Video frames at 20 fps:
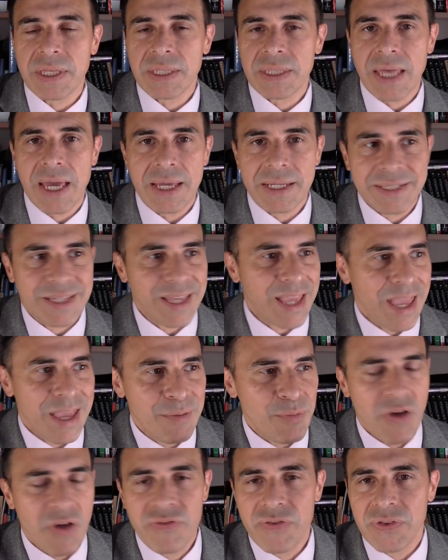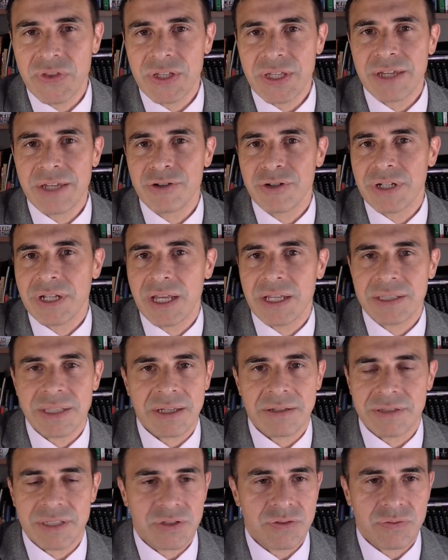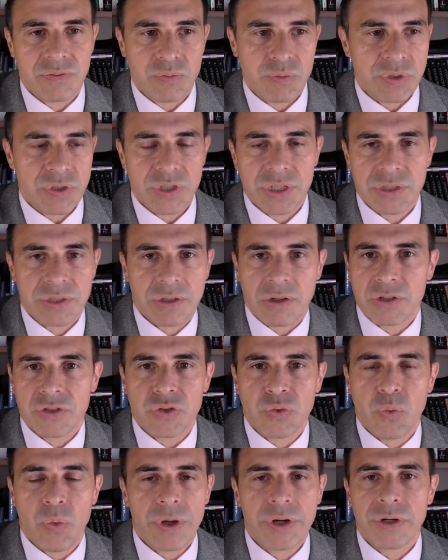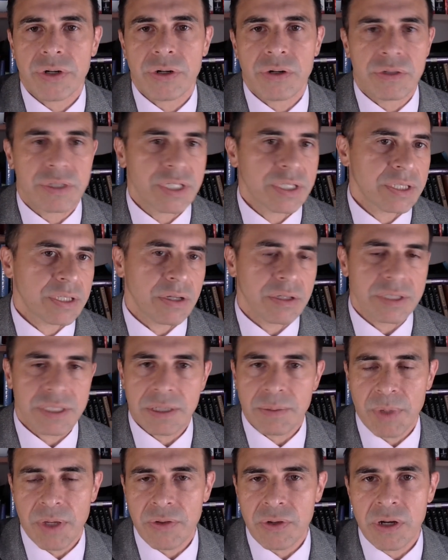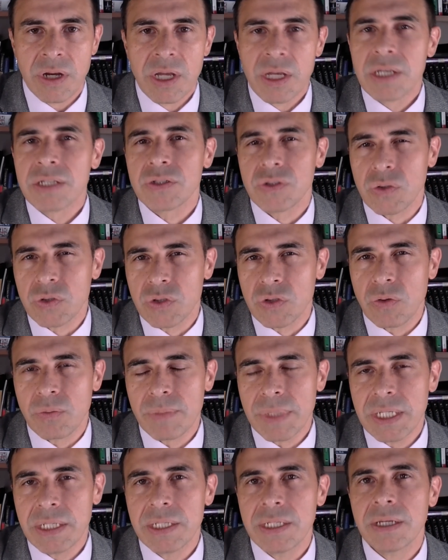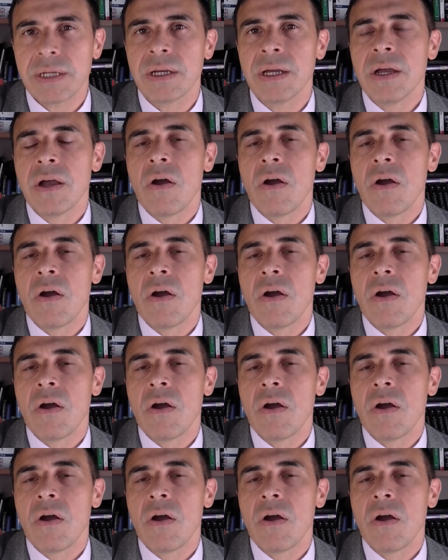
that came off of the internet, that was just on Twitter or just on some other social media?